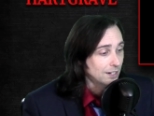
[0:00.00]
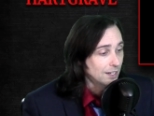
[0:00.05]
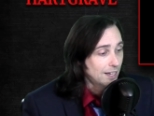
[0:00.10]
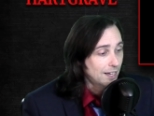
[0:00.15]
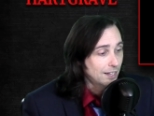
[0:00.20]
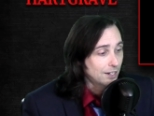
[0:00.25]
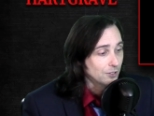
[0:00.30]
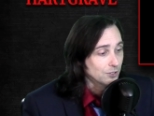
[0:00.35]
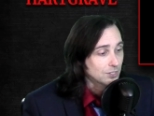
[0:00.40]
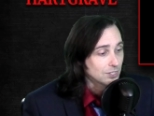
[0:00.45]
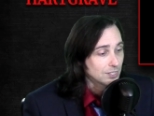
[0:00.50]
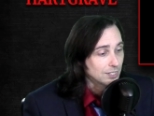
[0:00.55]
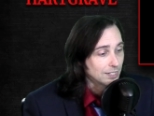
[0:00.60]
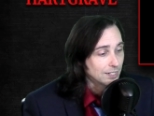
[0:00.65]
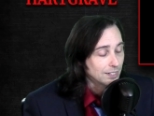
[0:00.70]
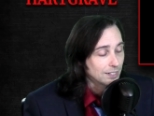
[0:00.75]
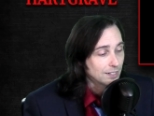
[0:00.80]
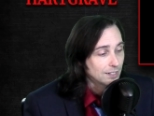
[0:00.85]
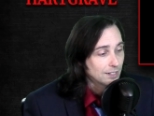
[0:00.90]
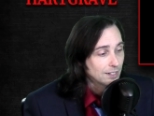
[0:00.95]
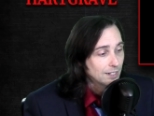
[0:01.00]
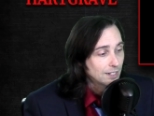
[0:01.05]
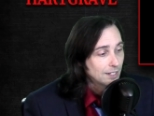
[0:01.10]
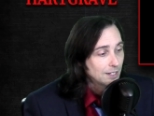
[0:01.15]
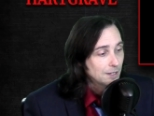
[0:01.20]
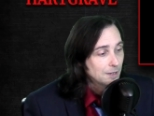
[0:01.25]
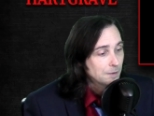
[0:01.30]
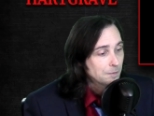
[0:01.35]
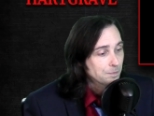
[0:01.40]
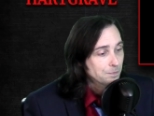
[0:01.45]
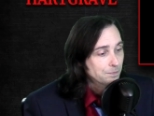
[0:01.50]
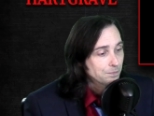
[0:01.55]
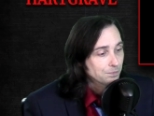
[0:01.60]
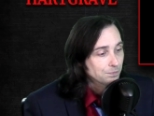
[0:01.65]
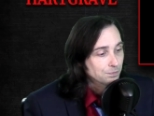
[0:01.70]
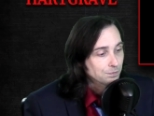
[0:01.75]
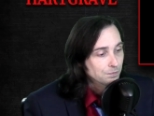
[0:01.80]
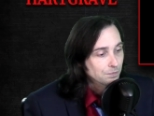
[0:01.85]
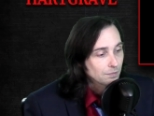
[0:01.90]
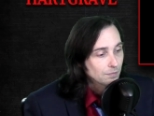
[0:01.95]
I don't see it.
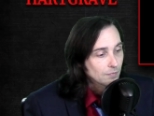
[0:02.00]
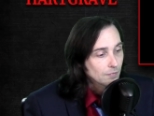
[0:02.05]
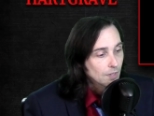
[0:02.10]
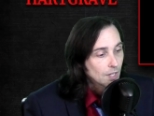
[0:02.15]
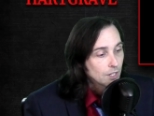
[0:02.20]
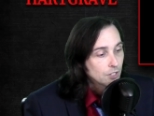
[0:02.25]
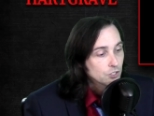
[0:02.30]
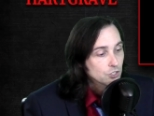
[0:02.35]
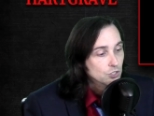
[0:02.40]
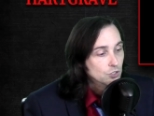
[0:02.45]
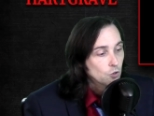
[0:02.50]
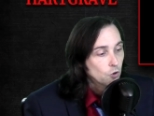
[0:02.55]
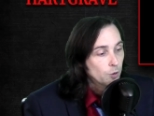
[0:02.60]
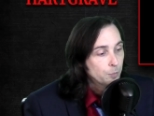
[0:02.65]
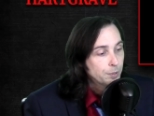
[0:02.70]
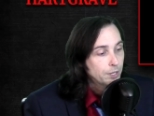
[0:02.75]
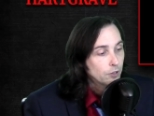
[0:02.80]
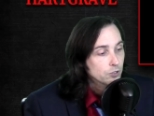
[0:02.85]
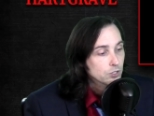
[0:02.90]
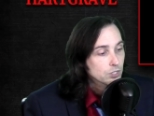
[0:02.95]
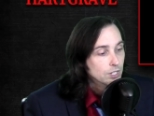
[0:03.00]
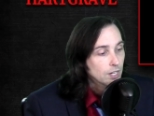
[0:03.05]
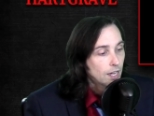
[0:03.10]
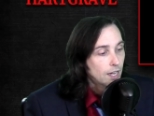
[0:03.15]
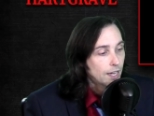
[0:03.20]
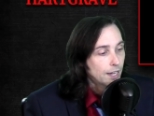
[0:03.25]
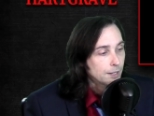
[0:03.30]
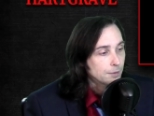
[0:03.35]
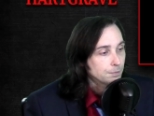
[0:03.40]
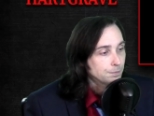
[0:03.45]
Scorpio Sky.